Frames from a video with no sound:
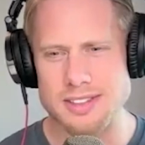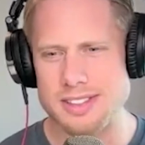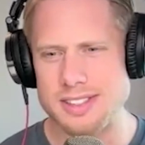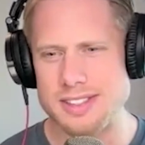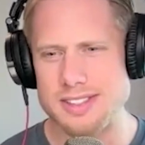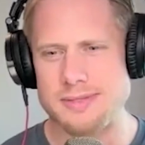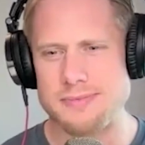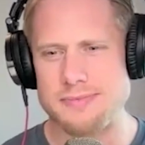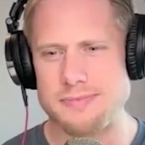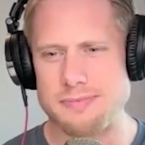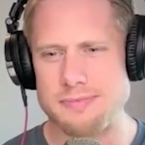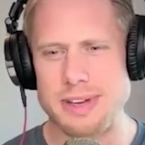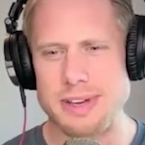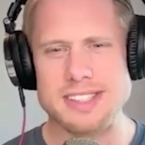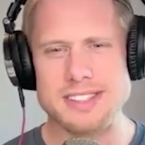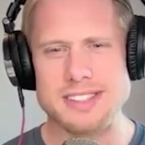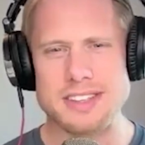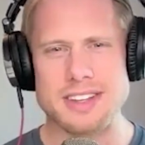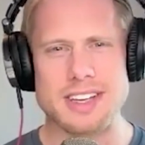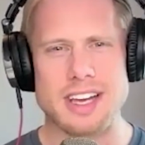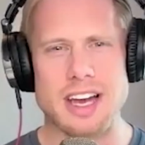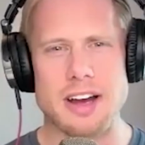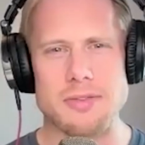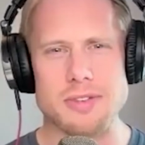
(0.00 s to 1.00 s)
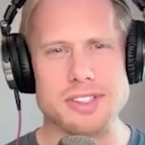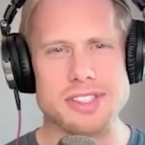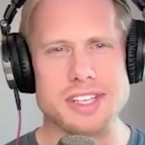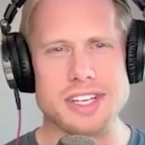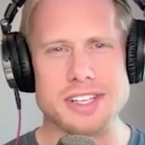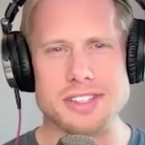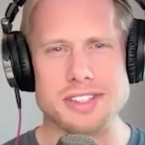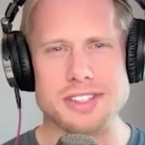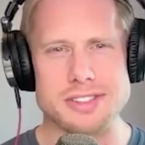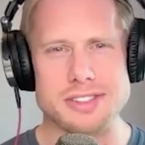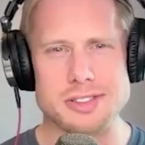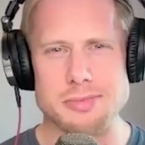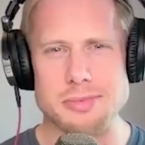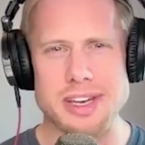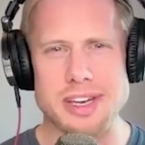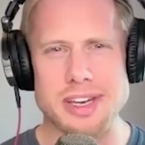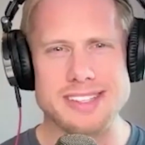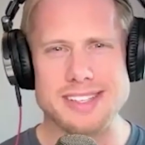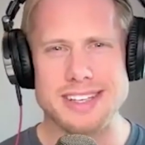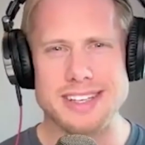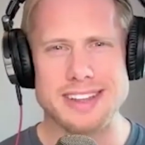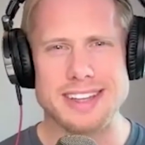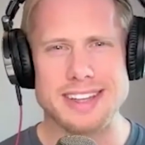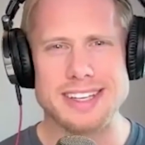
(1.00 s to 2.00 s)
just based on the conversation, there's
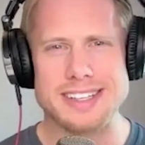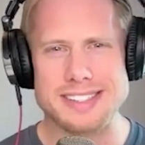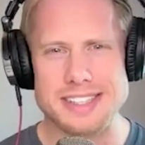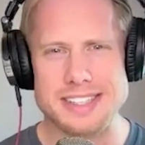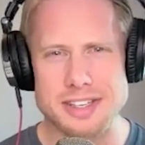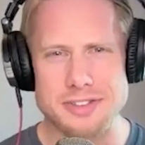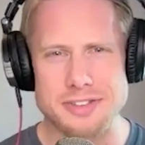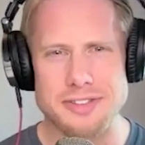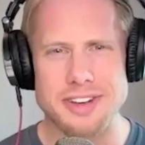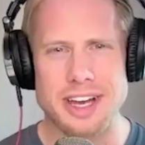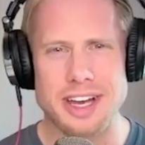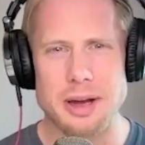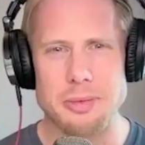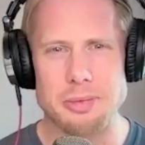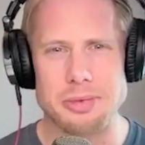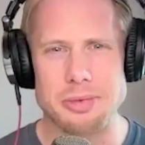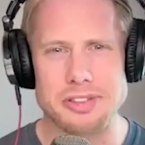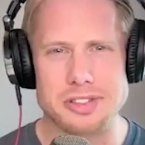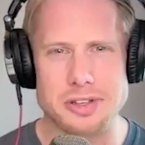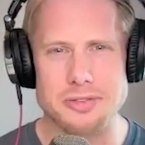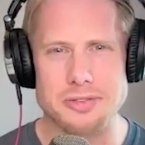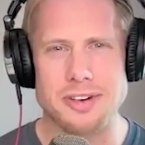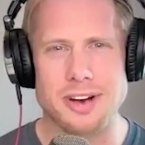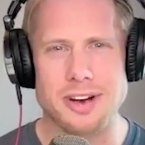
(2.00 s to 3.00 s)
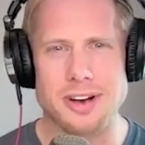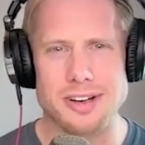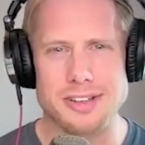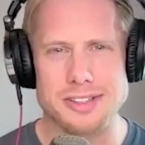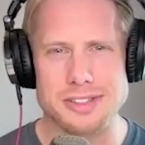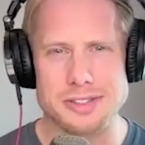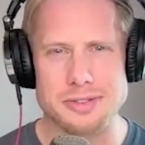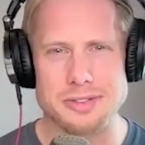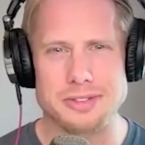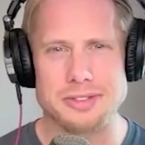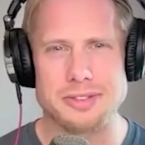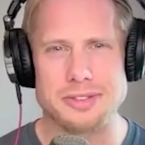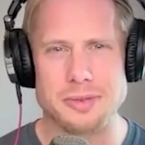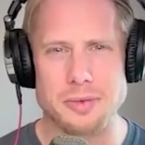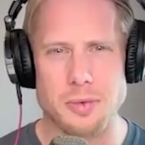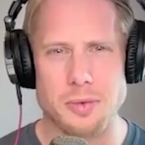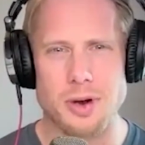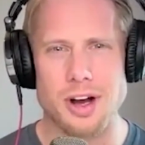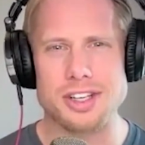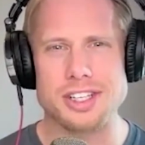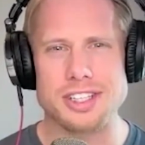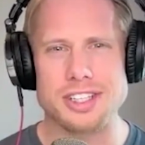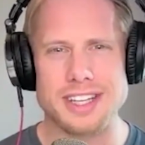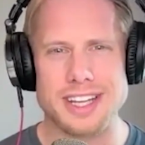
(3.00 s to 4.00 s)
amazing things that you've accomplished so far. So
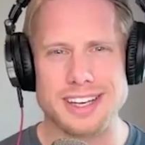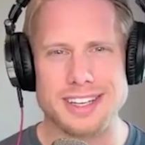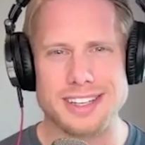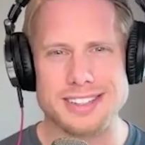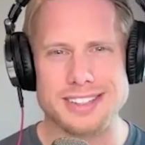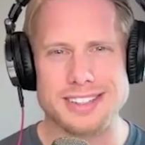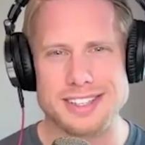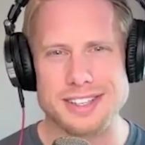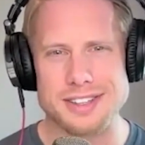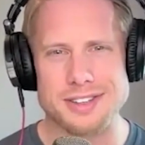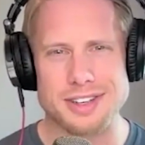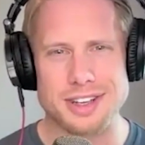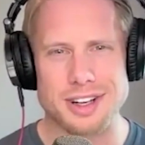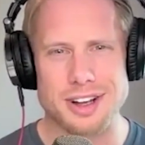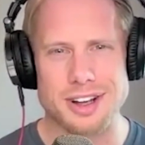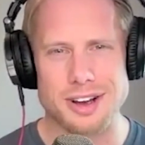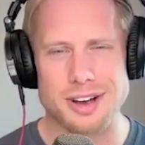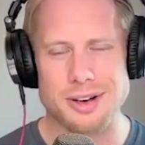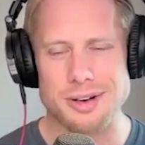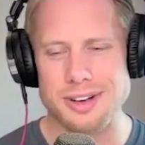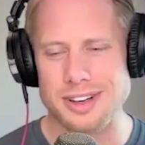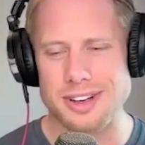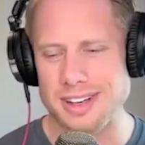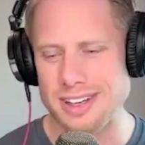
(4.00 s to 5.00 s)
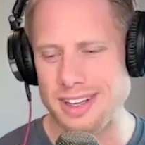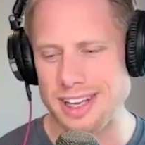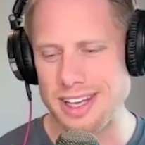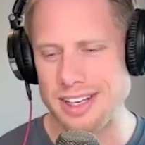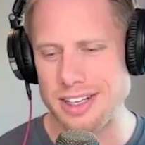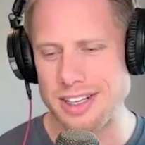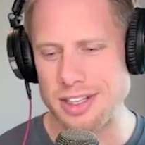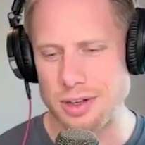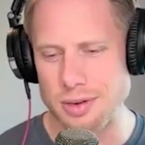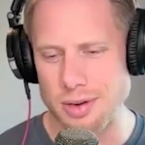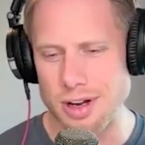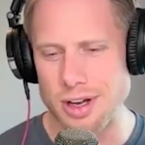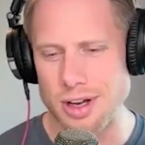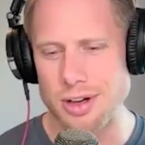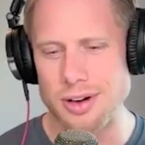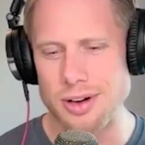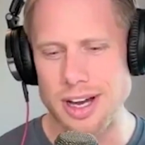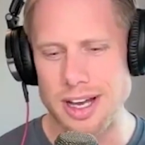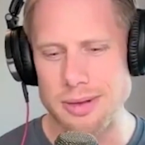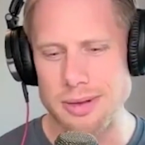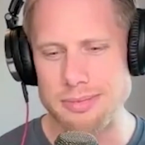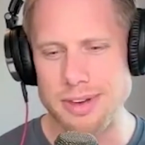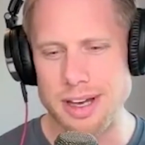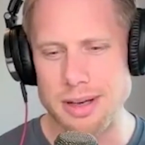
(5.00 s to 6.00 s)
watching that continue to go and grow,
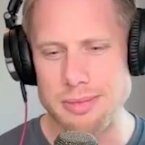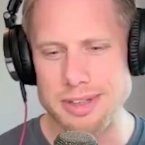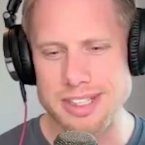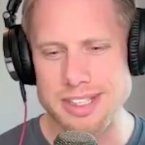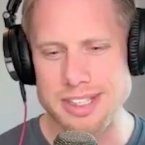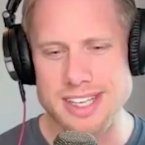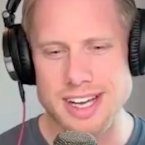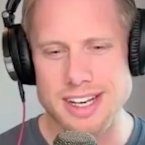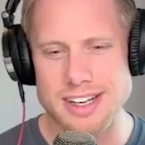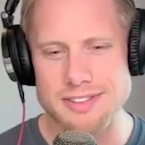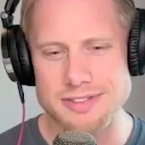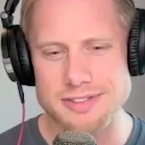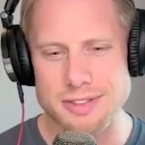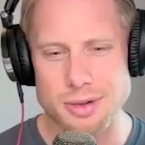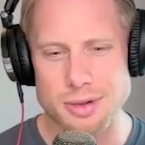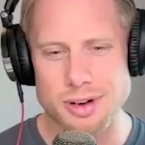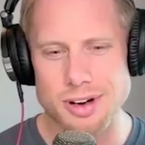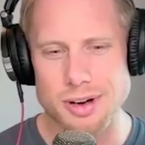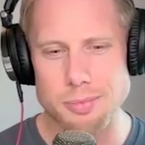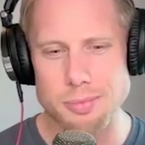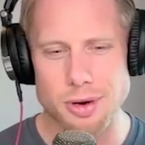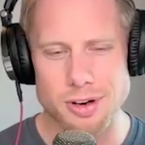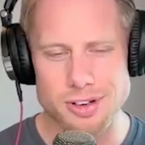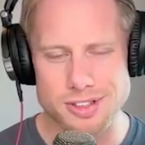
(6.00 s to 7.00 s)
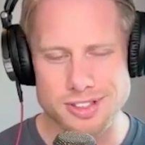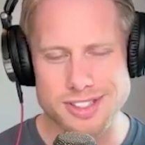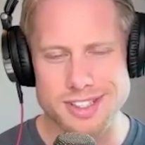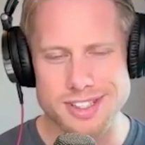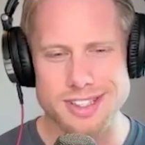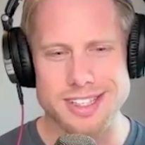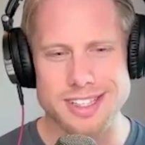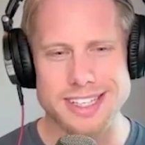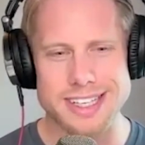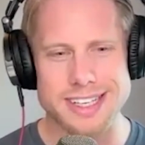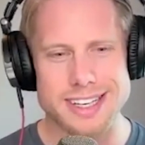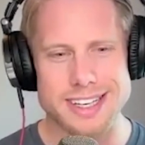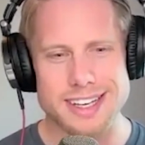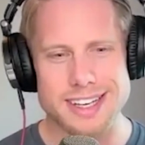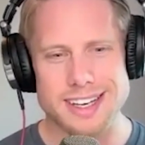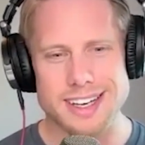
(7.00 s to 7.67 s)
I'm I'm excited for personally.